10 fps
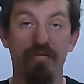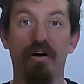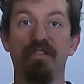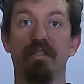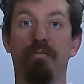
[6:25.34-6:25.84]

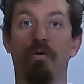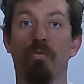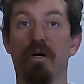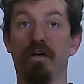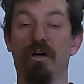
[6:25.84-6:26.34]
Very simple.
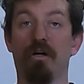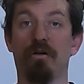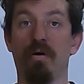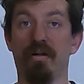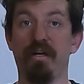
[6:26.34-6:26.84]
We're gonna
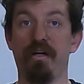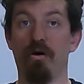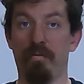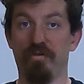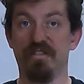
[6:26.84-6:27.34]
quickly
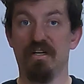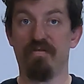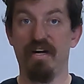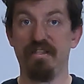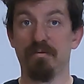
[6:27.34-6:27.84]
go put this in a
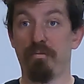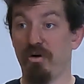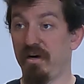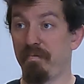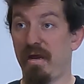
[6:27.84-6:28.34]
vise,
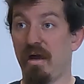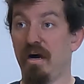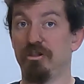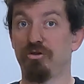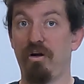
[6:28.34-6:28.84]
put it in
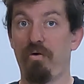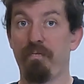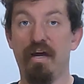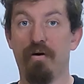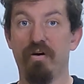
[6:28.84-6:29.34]
a
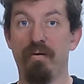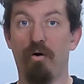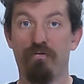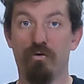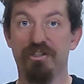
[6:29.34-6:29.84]
drill, and ream
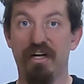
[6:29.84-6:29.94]
all 4